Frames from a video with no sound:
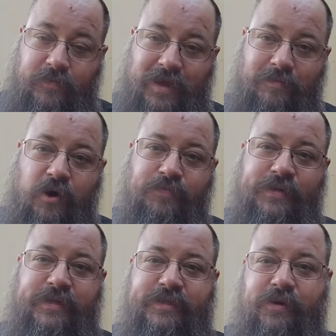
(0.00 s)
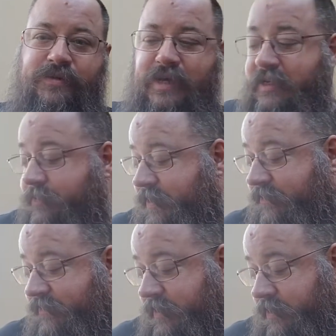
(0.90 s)
I'm hoping this turns out to be a
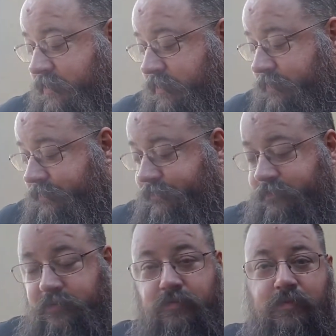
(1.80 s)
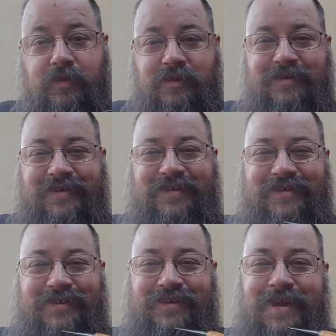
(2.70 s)
VR.
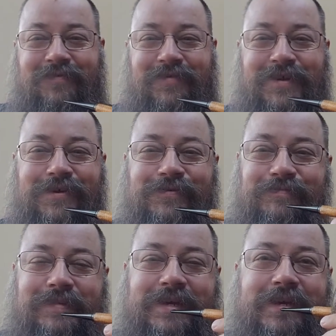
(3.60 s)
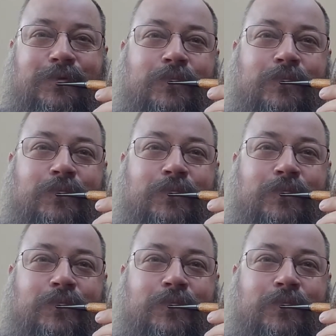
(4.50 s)
You never know with me.